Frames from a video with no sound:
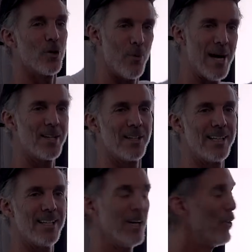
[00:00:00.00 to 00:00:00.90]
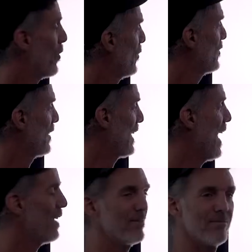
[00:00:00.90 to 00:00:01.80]
correctly in order to
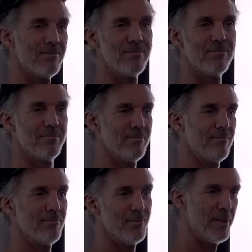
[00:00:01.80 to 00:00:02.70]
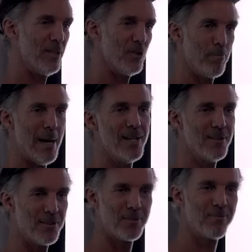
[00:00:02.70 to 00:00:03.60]
get these
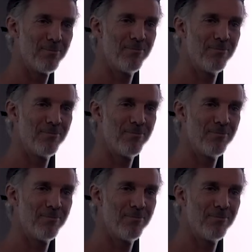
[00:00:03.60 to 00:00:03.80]
bytes,